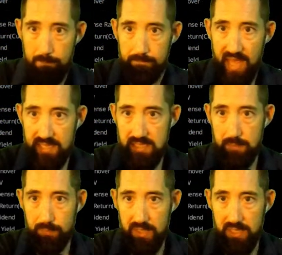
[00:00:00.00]
That's
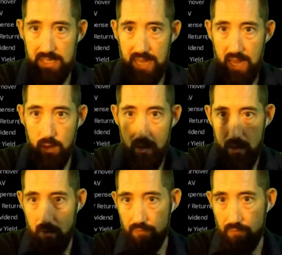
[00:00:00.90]
completed now.
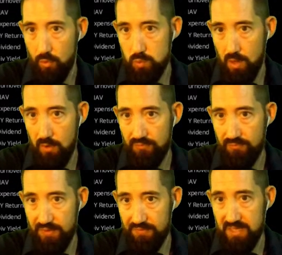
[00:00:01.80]

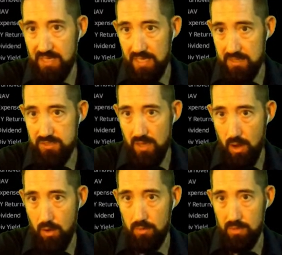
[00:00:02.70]
412.50 is
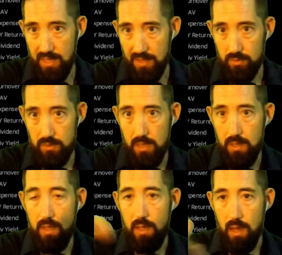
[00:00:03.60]
our level
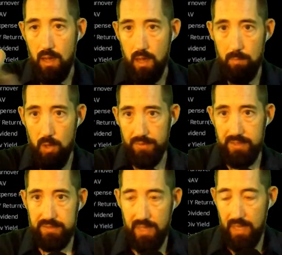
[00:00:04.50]
um, on the
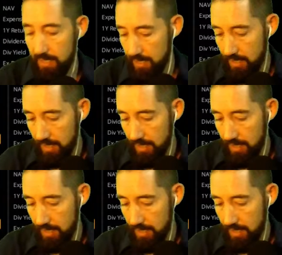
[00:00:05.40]
day.